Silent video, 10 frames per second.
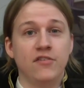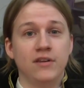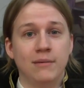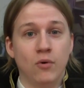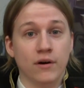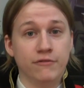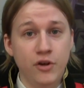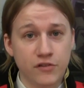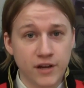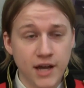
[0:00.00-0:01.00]
this a lot more
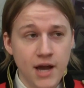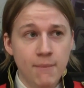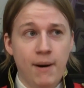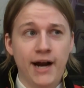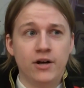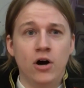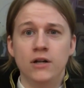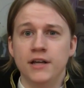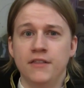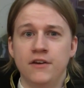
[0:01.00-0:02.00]
confusing by
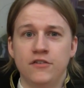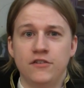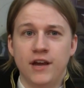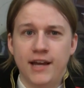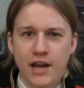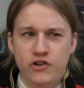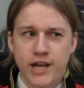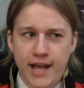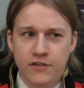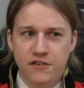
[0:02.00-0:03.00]
calling this
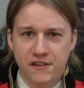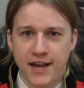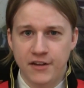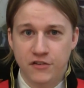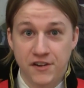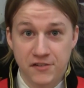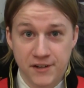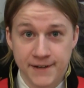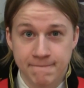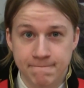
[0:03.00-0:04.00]
Genshiken's second season,